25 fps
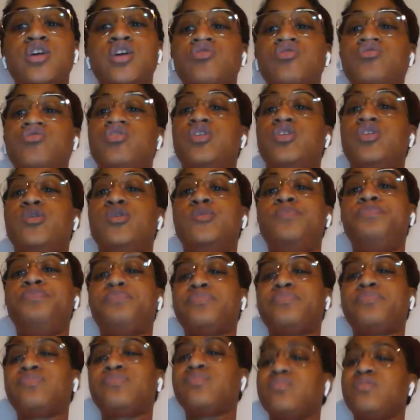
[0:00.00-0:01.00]
so
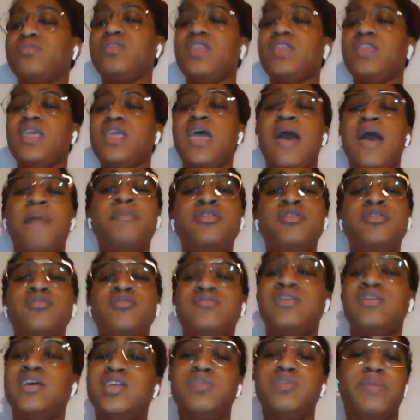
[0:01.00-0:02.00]
I'm gonna just
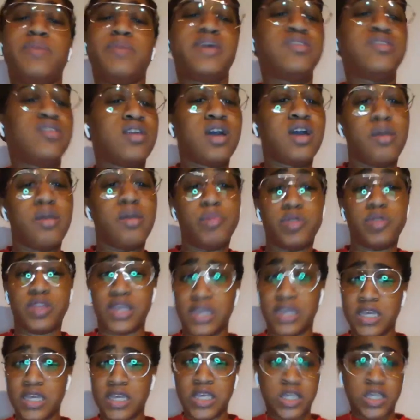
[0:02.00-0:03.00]
touch base on a couple
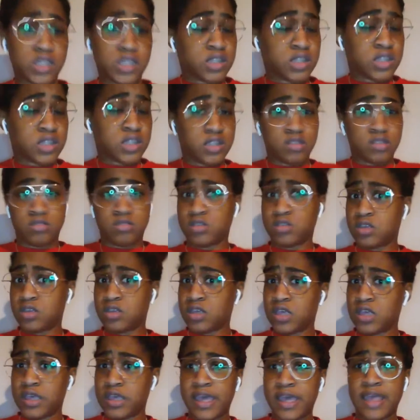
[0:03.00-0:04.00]
things
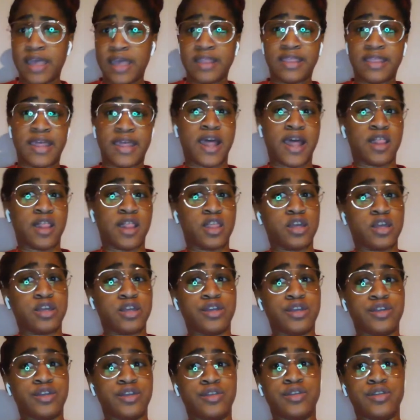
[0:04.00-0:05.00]
that I
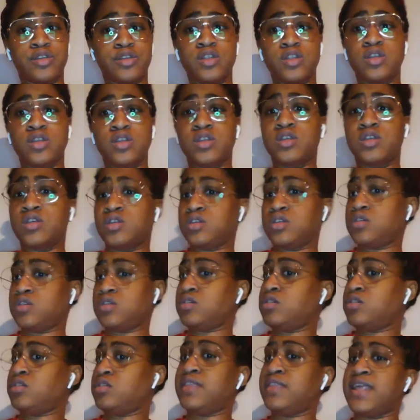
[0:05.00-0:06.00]
learned
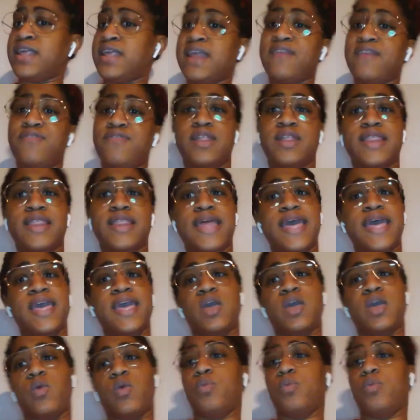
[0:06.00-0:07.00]
that I feel
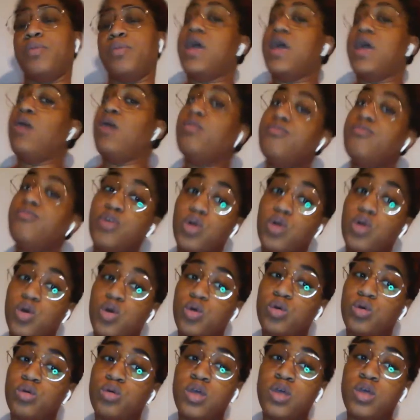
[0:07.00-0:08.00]
like will be
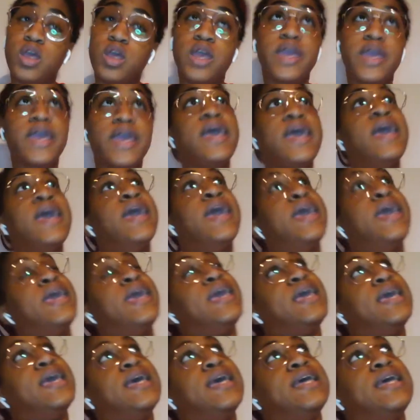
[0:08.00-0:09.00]
helpful.
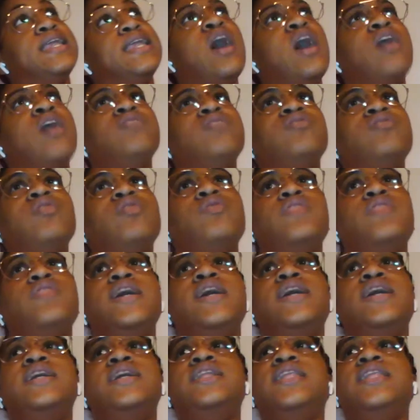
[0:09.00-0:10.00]
And I also
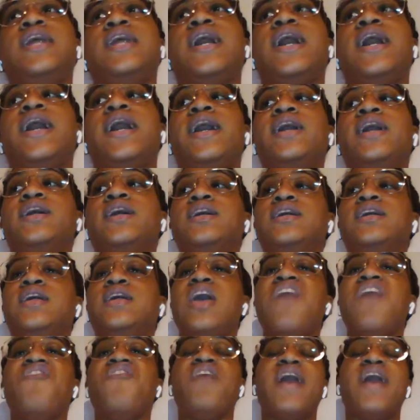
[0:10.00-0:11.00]
think that
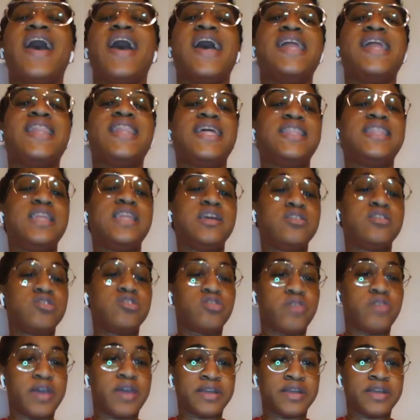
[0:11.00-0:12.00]
if I had like the
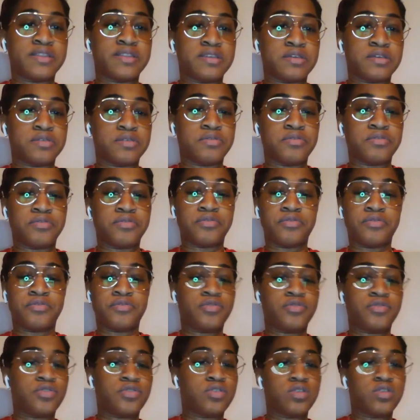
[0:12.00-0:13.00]
interactive
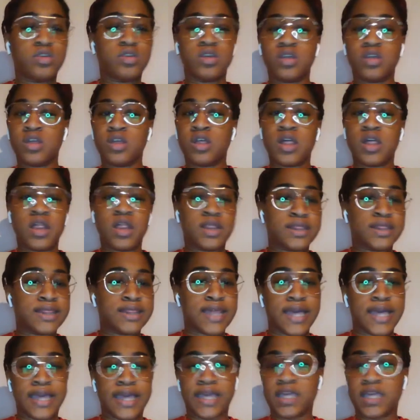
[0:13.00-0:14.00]

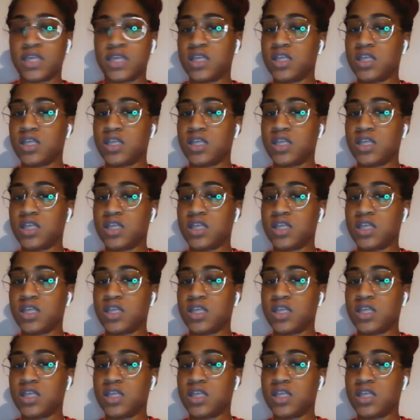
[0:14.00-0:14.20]
like